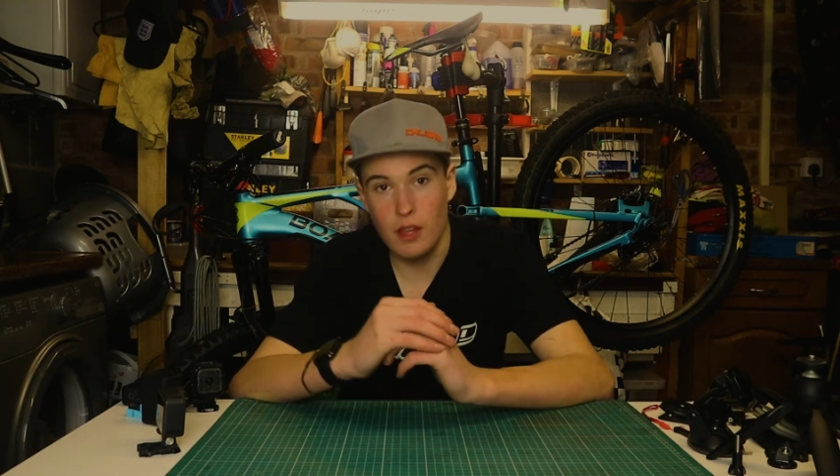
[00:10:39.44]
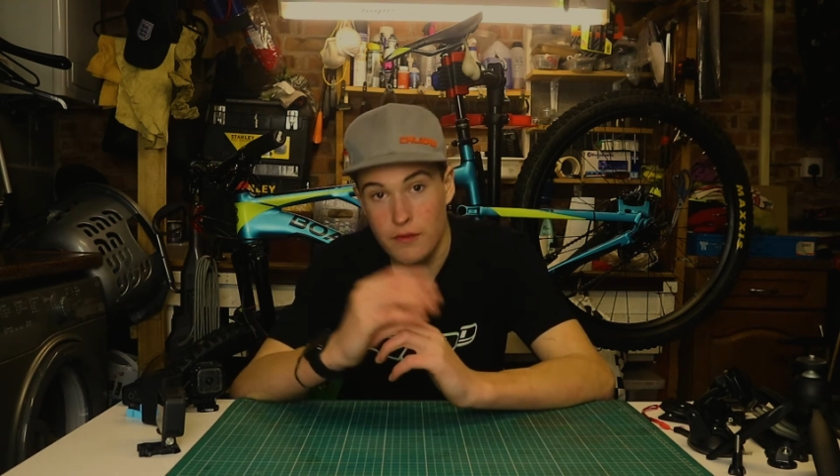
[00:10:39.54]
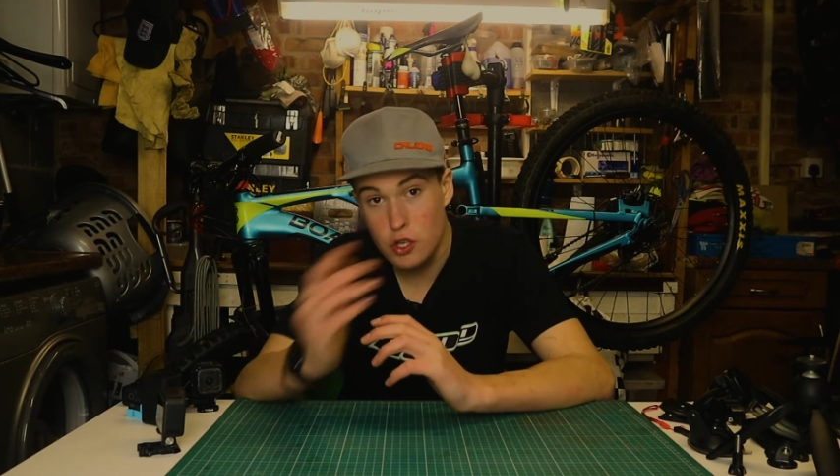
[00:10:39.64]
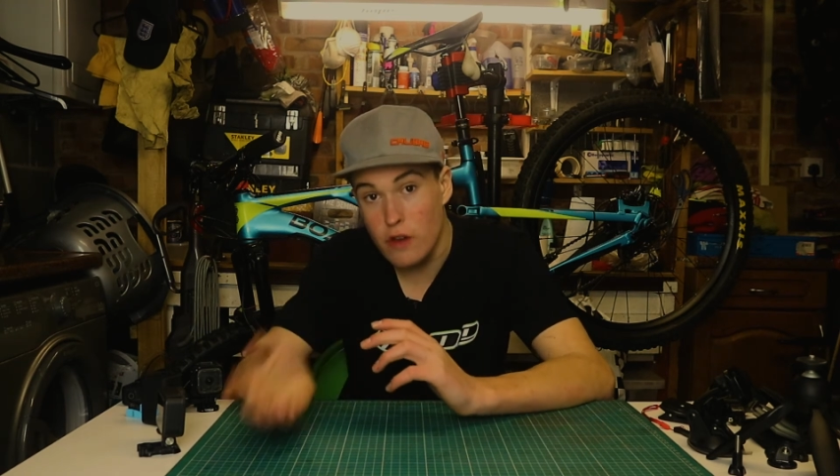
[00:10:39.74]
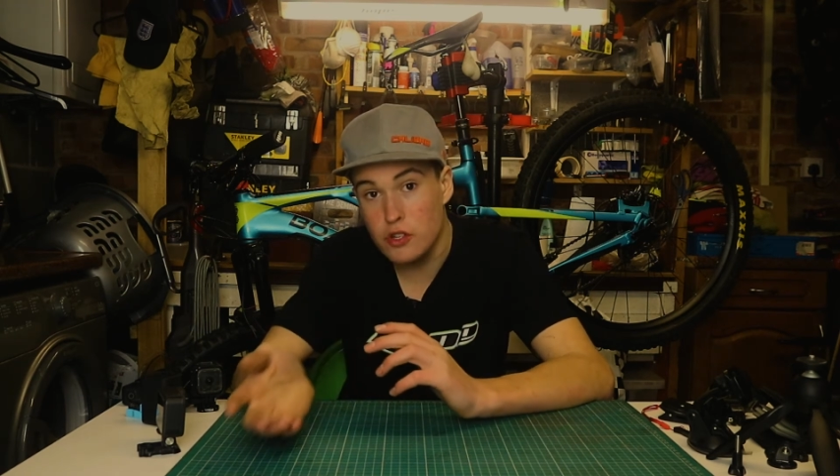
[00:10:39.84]

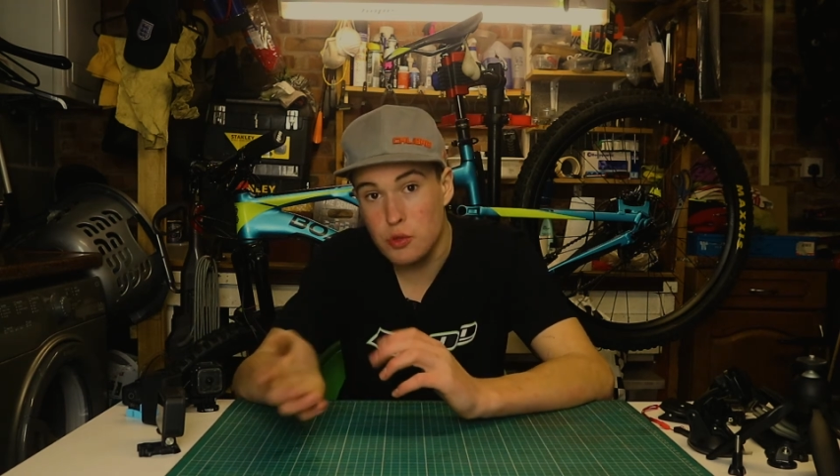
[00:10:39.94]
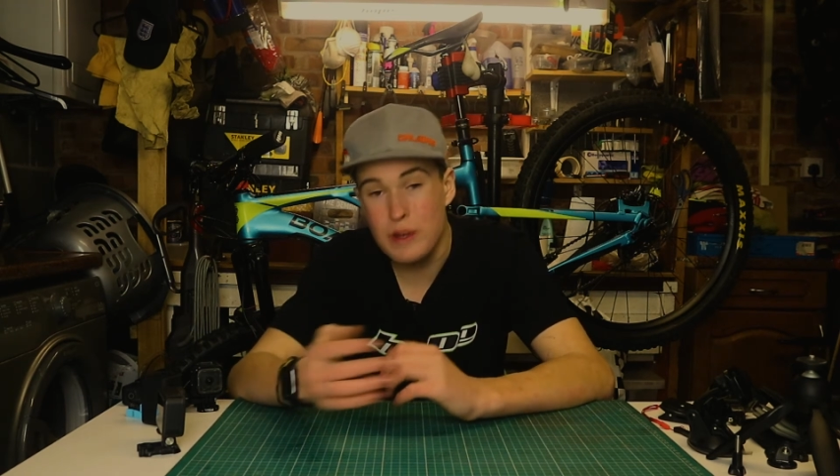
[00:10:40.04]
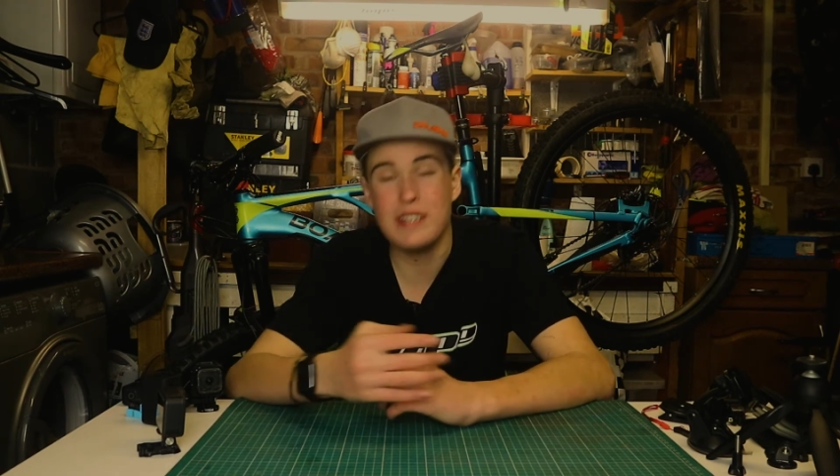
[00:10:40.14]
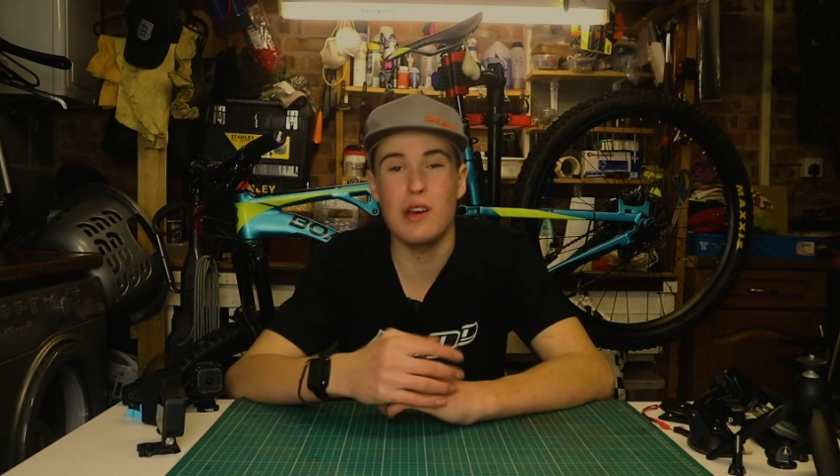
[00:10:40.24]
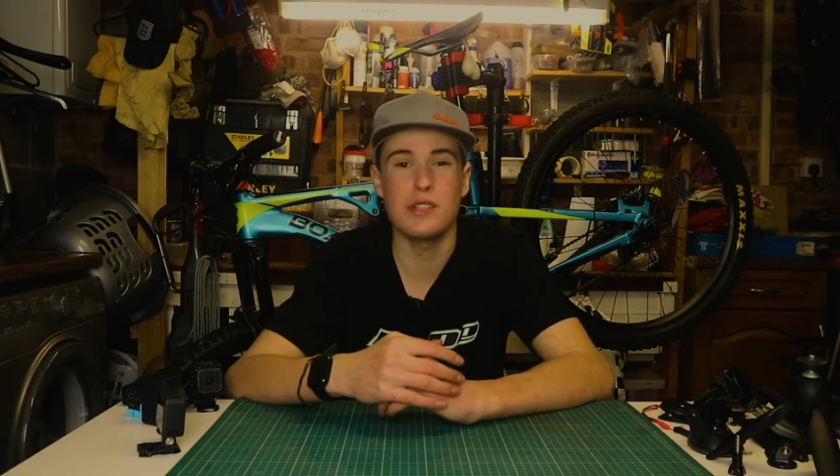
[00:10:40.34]
If you go over to
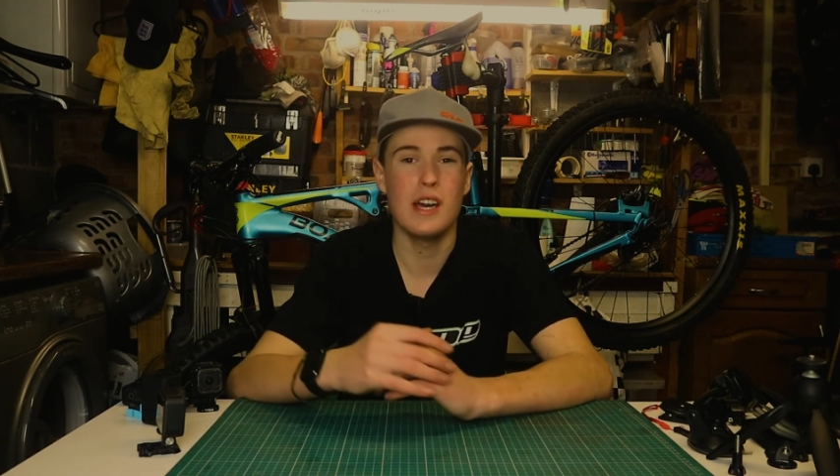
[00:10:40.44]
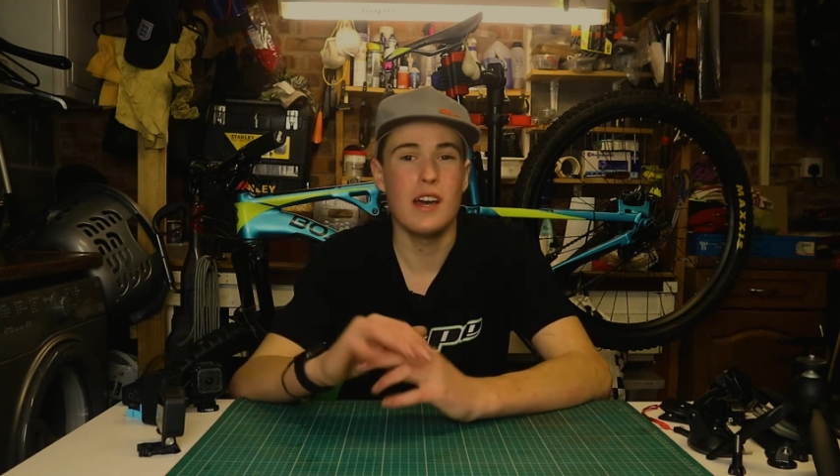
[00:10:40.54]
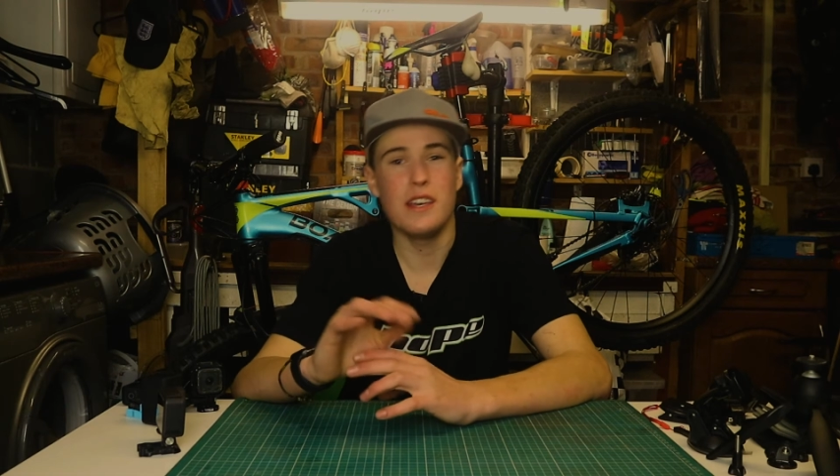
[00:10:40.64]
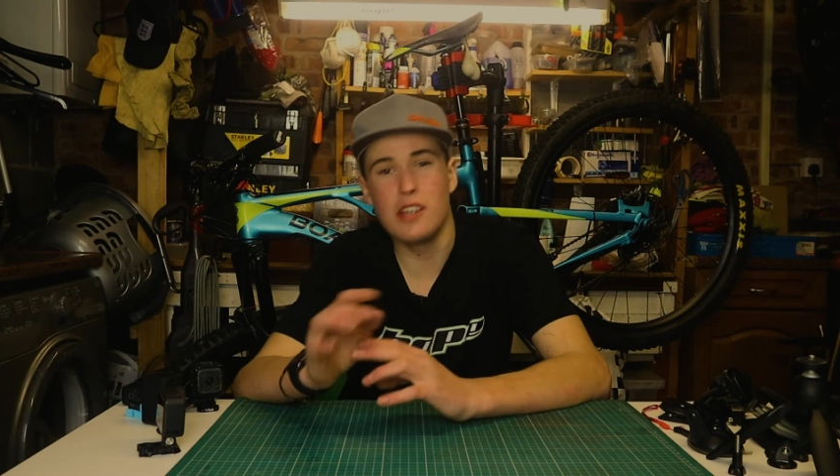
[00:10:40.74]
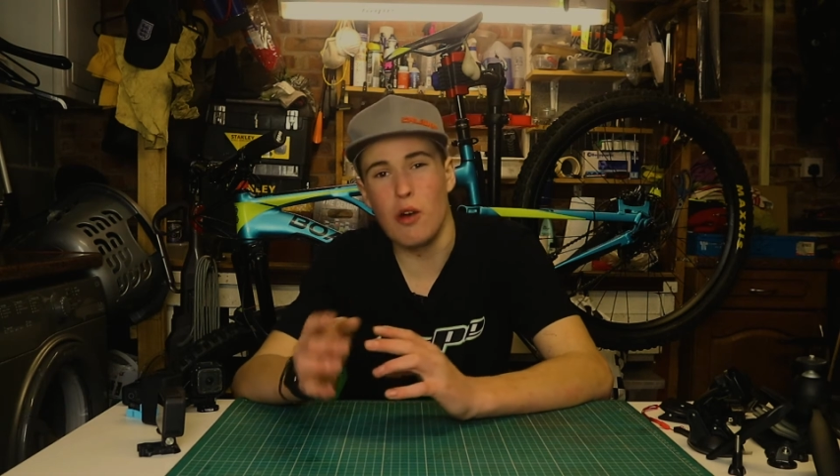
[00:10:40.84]
Windows,
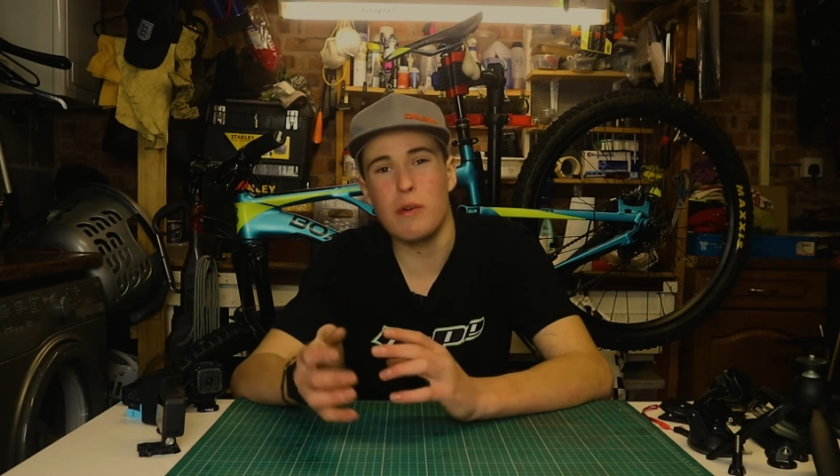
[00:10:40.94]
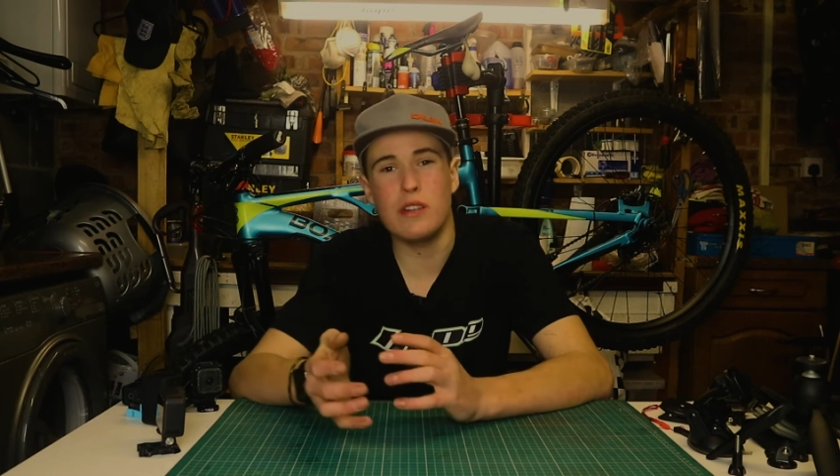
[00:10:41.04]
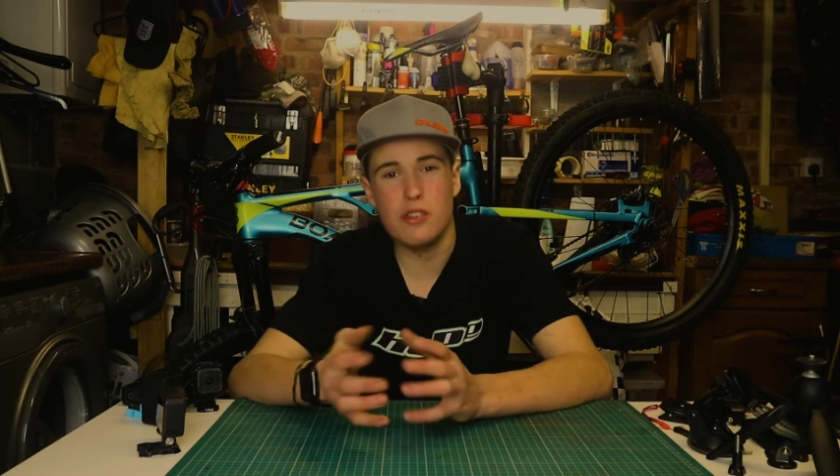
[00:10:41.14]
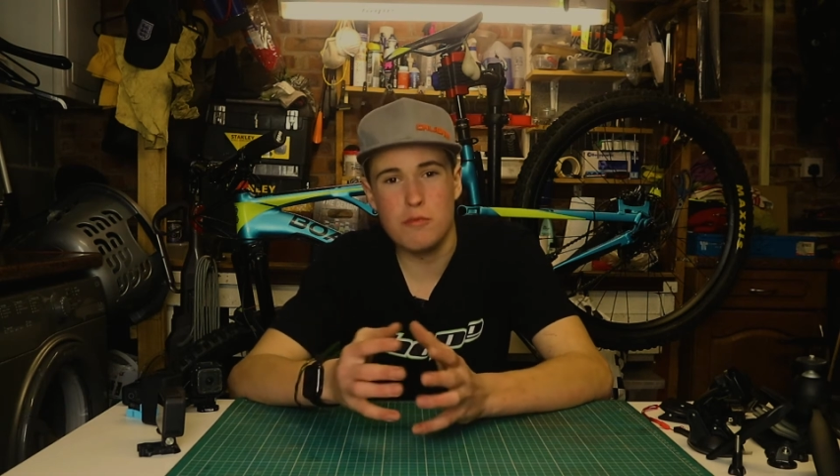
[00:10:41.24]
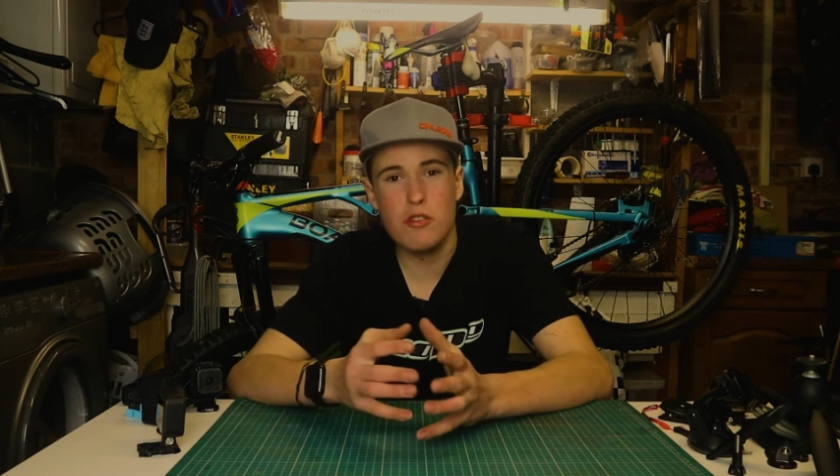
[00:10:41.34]
you got
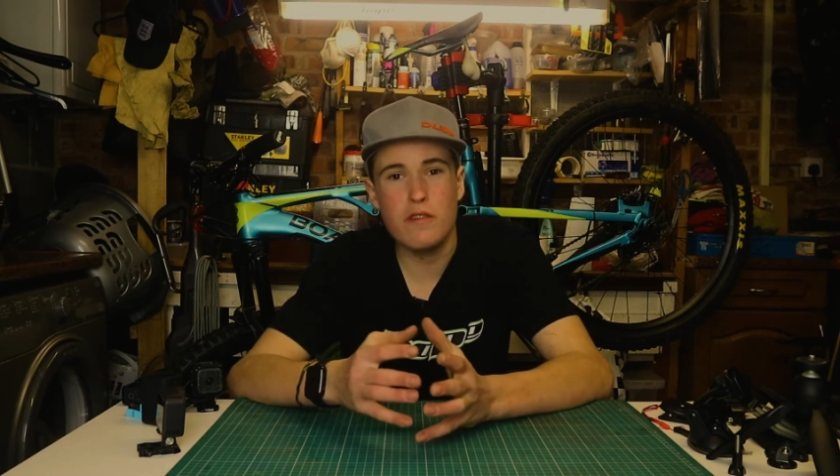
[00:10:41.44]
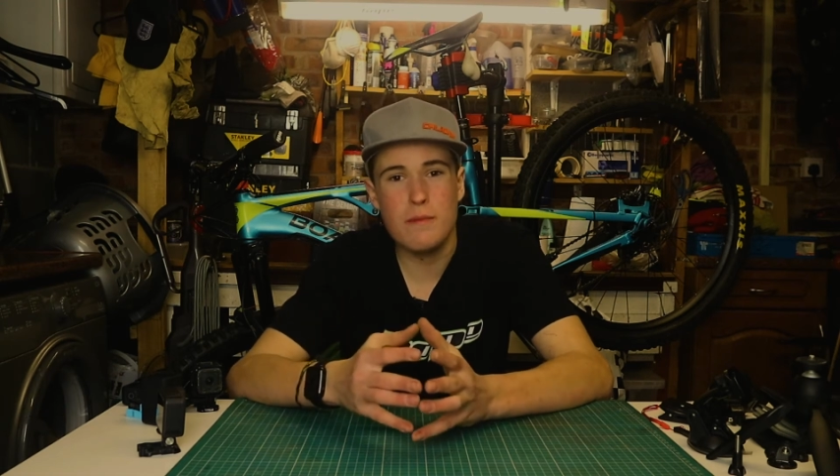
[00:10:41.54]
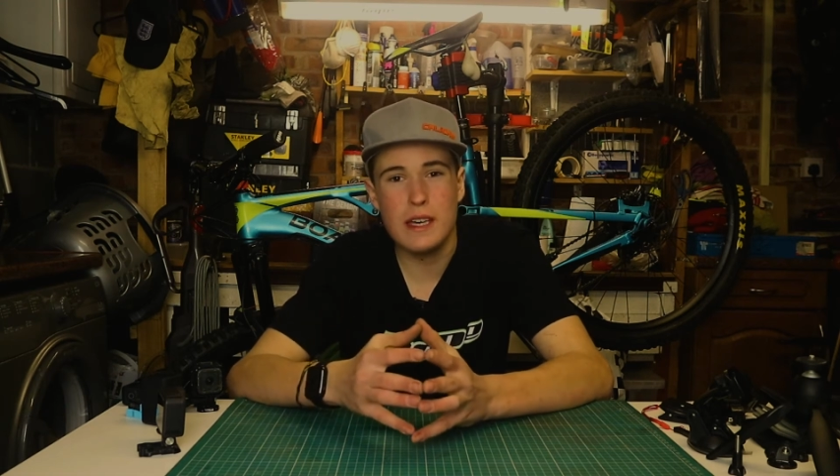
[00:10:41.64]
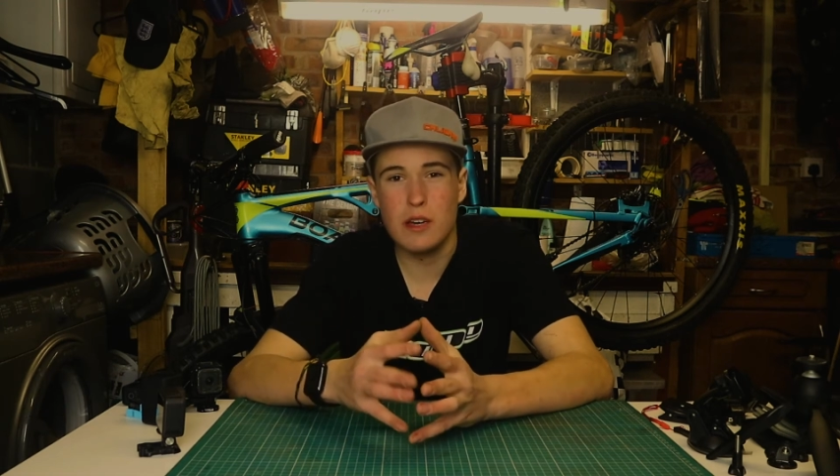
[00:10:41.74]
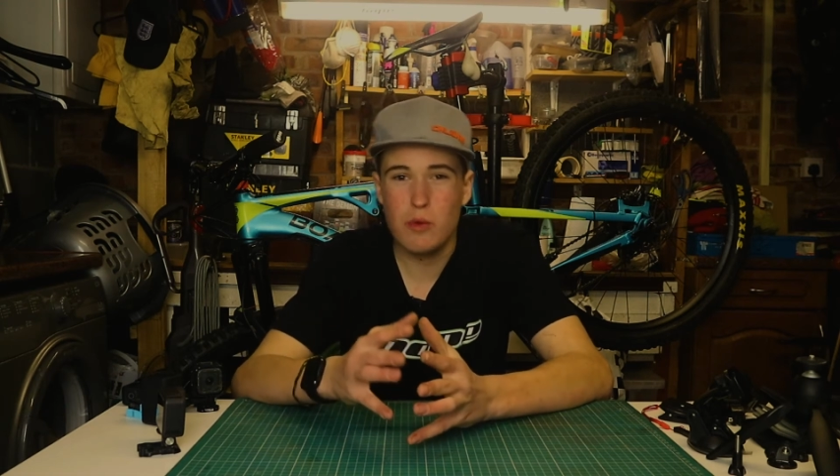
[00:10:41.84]
Windows
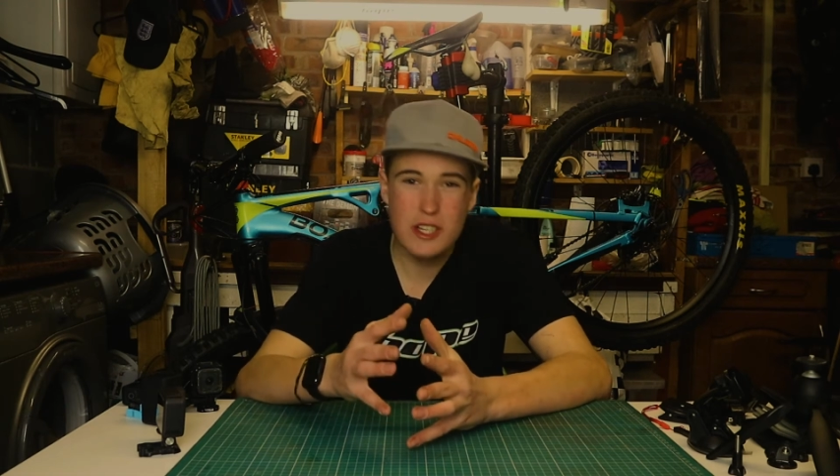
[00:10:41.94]
Movie Maker,